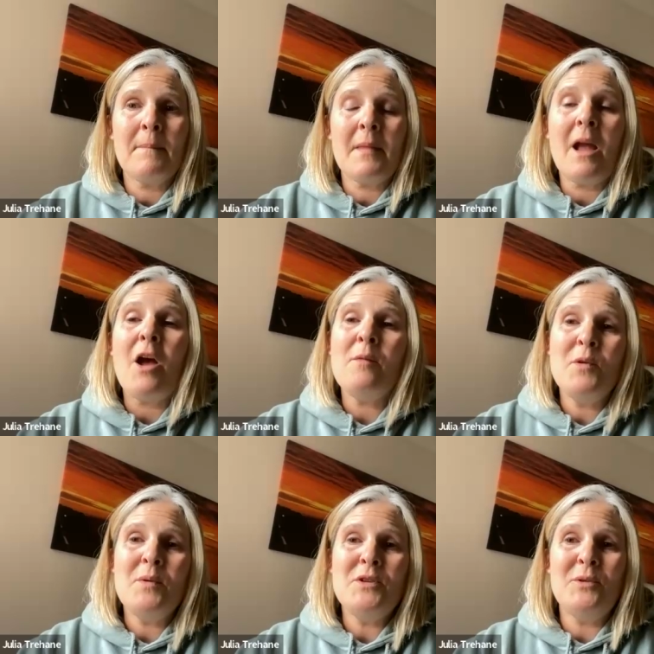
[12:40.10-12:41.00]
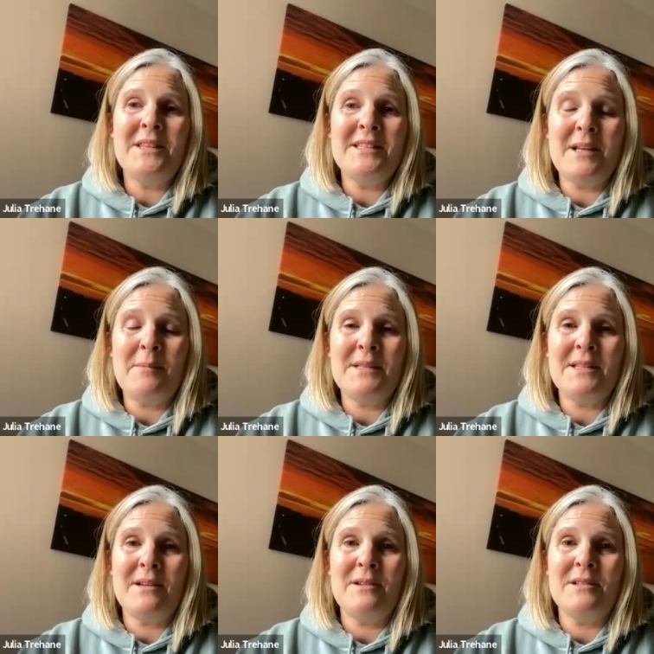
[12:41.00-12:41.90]
I hope you enjoyed this
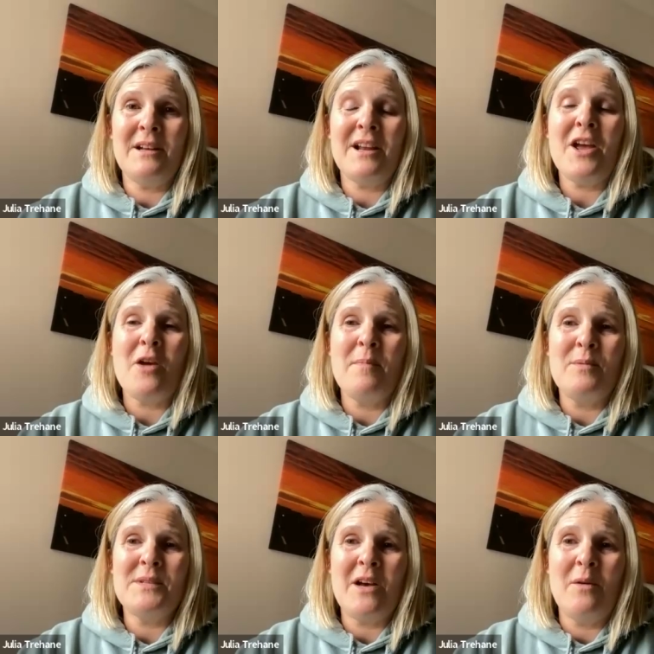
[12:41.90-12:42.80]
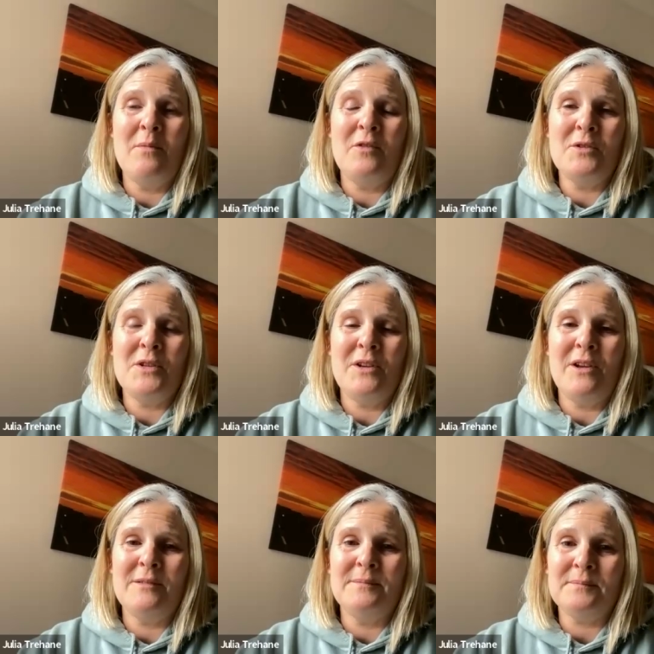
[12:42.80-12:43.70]
episode, and I hope it was helpful to
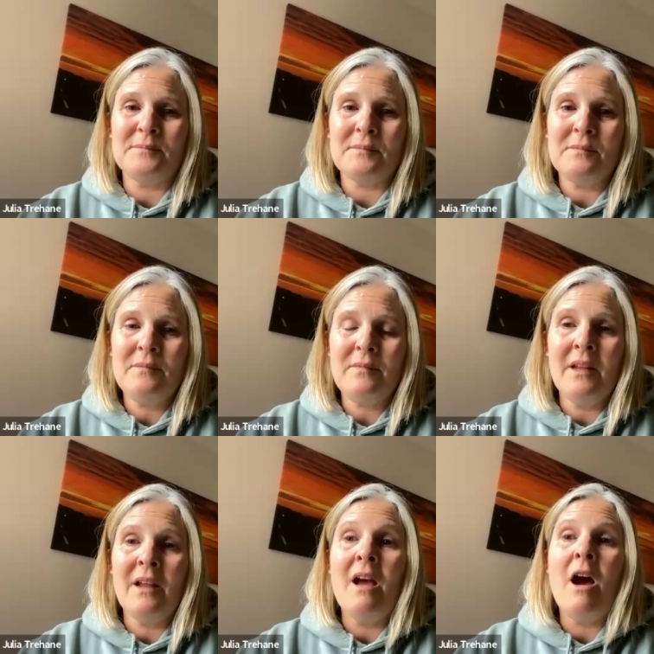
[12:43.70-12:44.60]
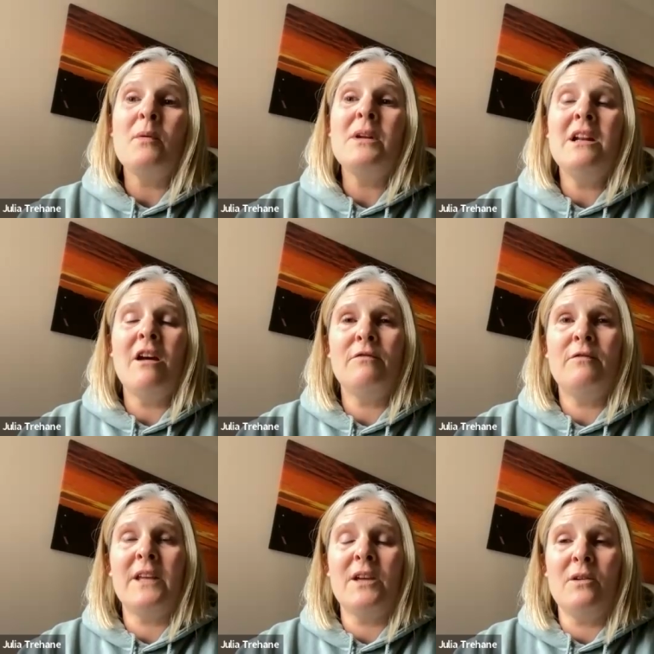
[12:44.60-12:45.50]
you. I would love
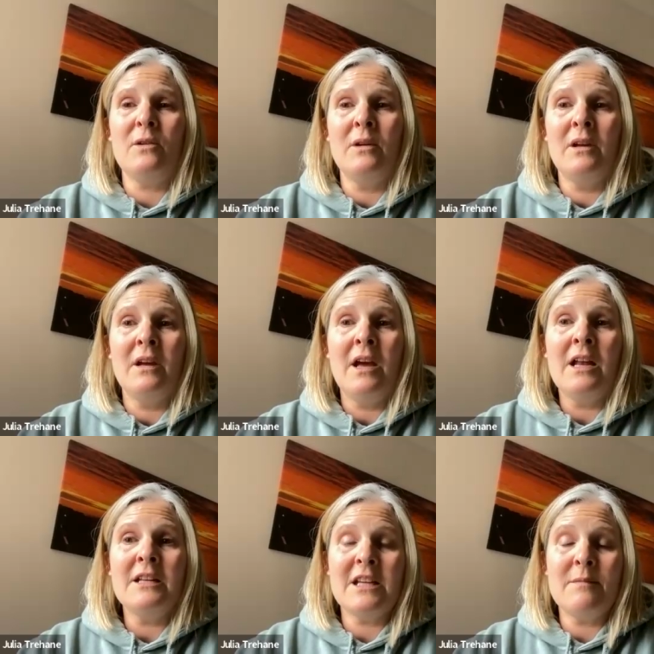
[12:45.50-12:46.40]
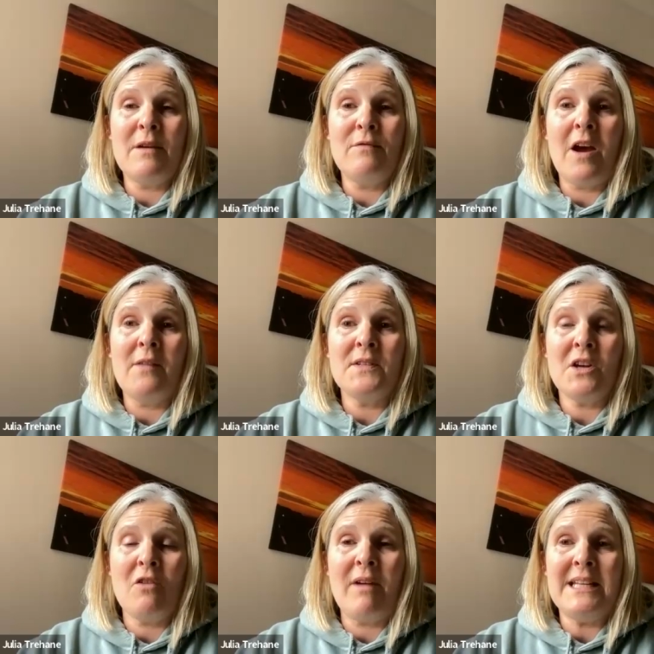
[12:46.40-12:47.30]
for you to give me a
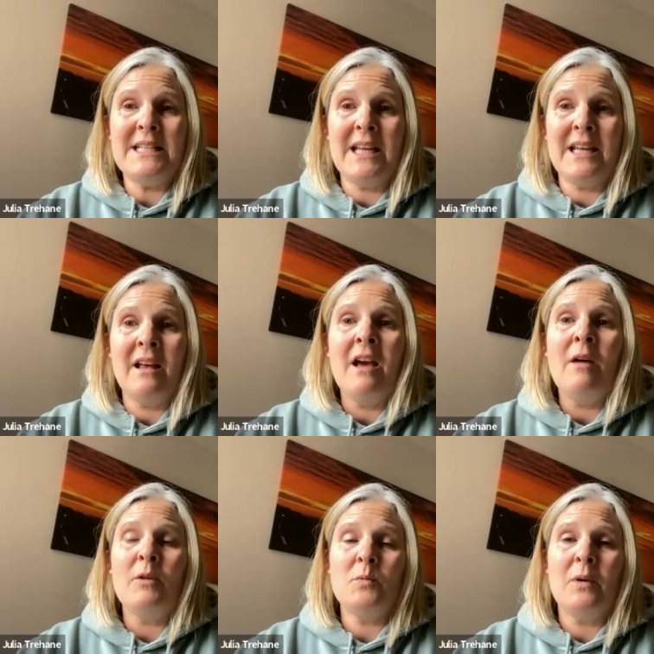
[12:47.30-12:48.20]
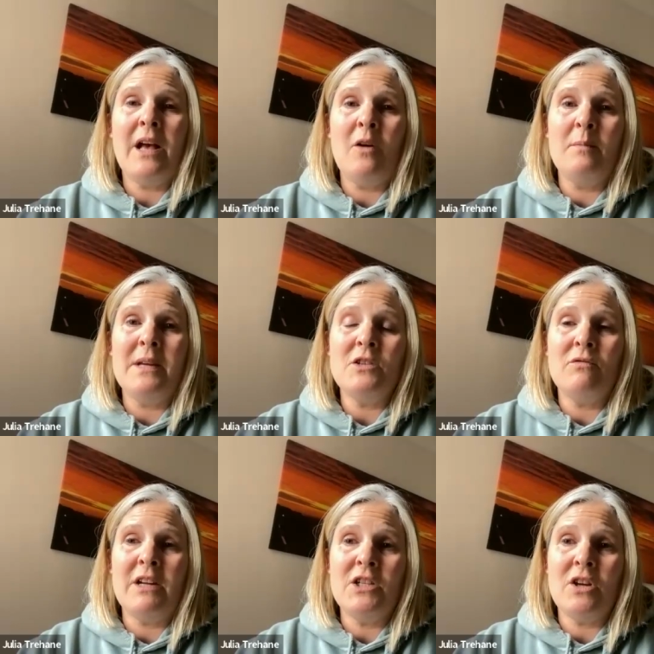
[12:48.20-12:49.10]
5-star rating, which will help me to
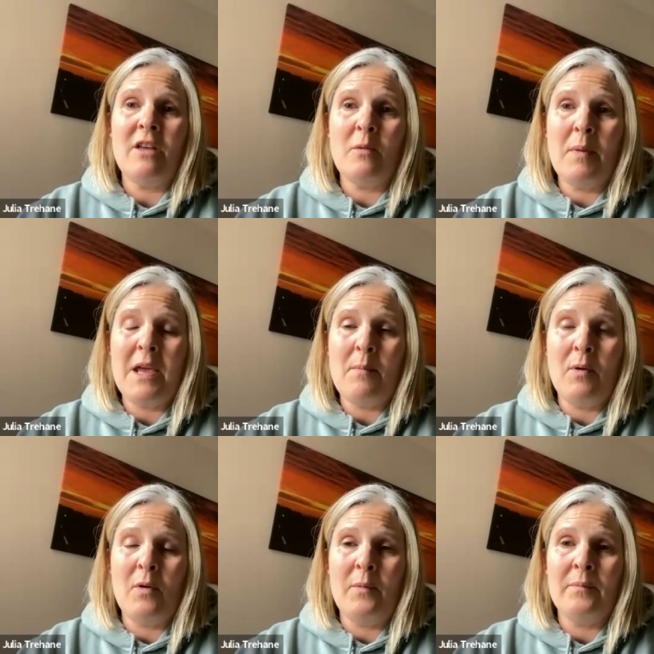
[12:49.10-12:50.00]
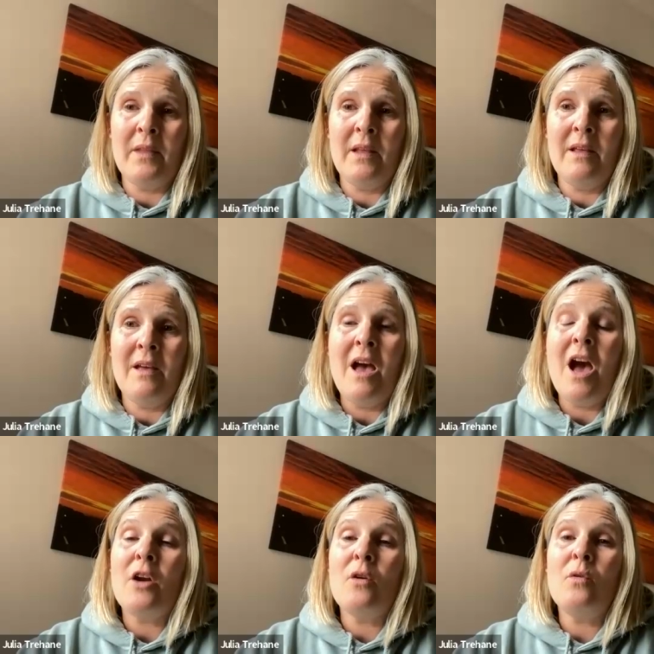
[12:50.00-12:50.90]
reach other people.
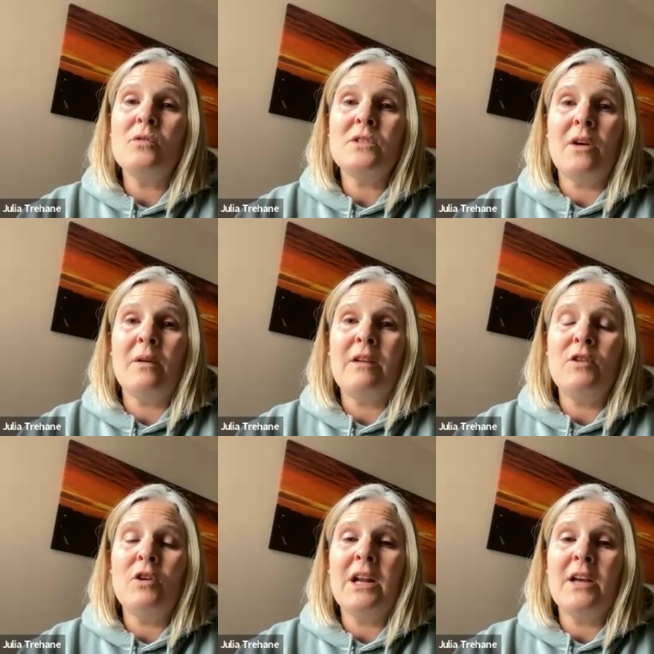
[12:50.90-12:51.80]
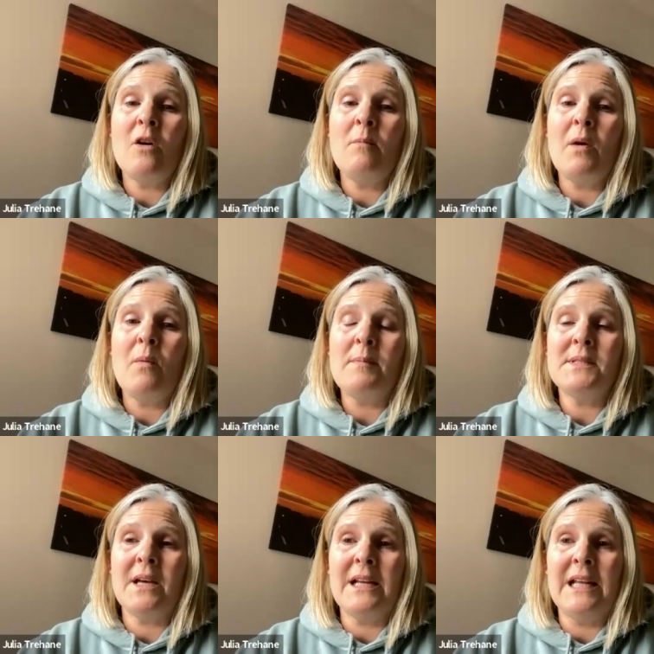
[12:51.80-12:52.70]
And also, if you click on my
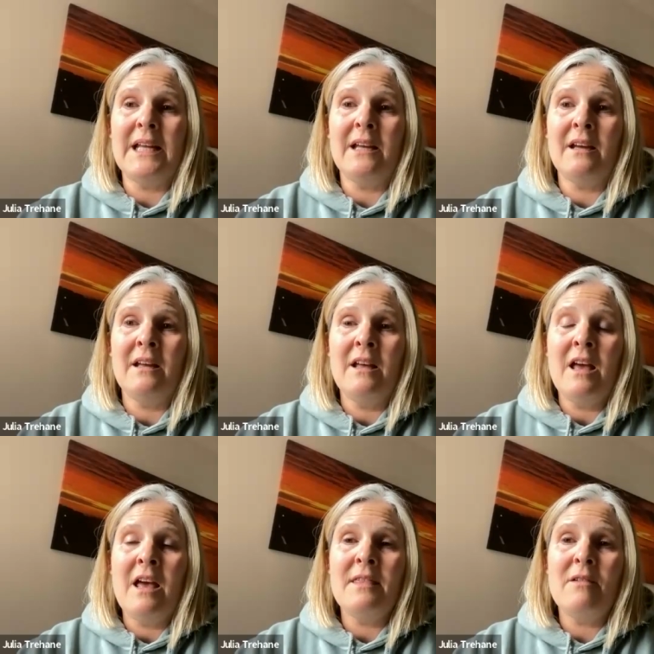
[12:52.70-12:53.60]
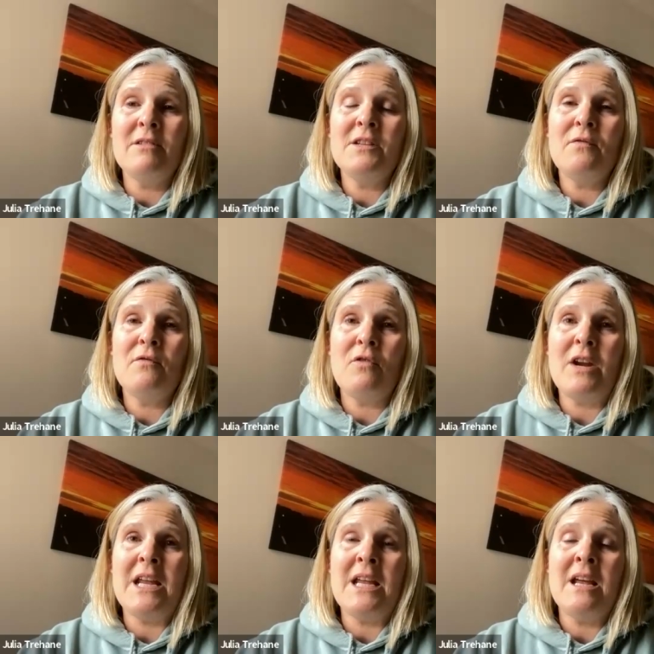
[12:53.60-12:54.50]
website link, there is a
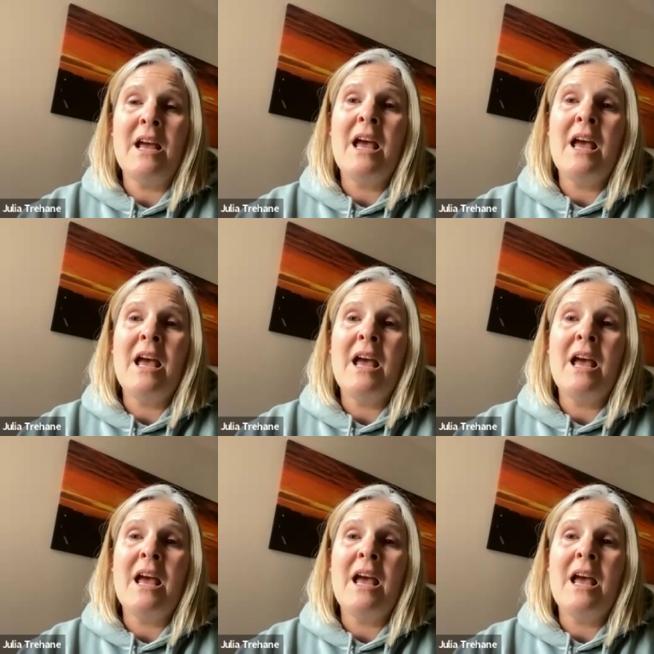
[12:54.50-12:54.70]
free